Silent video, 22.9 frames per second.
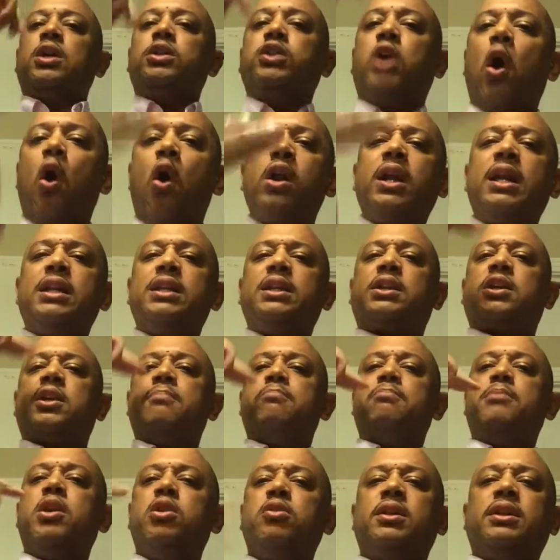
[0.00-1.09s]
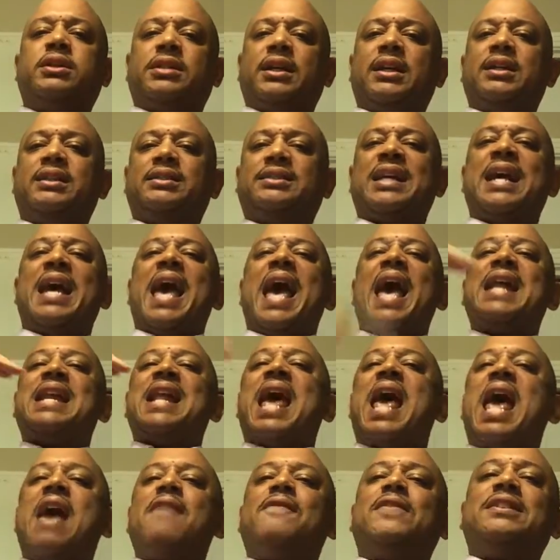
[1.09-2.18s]
going into communities, and
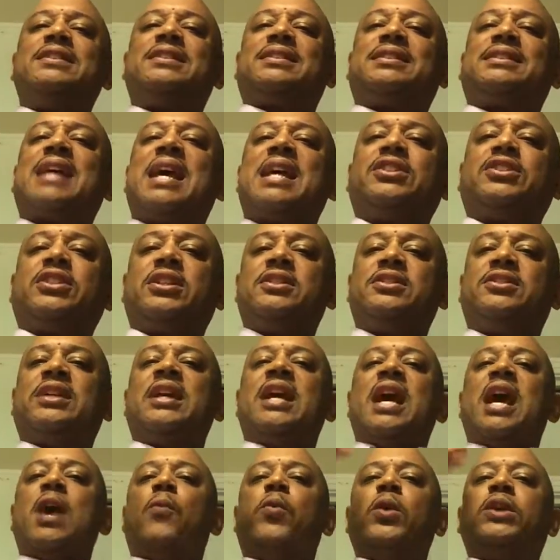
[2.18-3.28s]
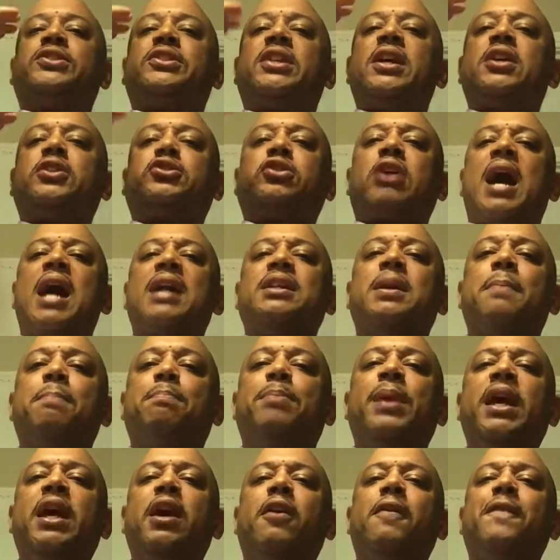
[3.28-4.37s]
having sessions in which they're trying to
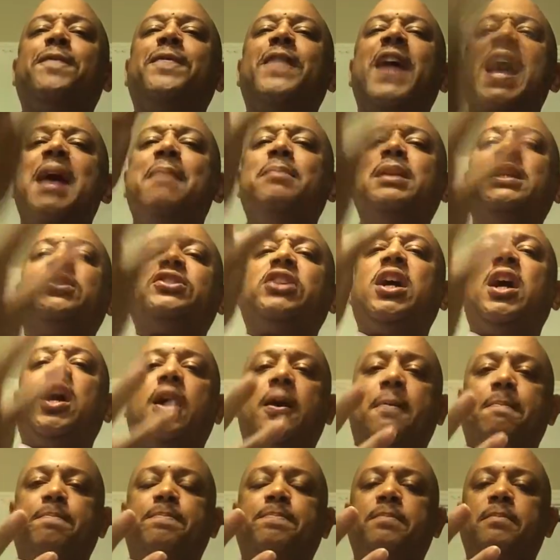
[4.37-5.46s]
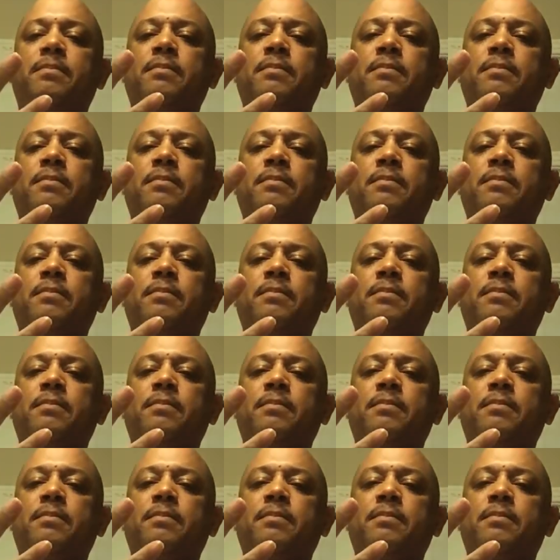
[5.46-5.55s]
build families up.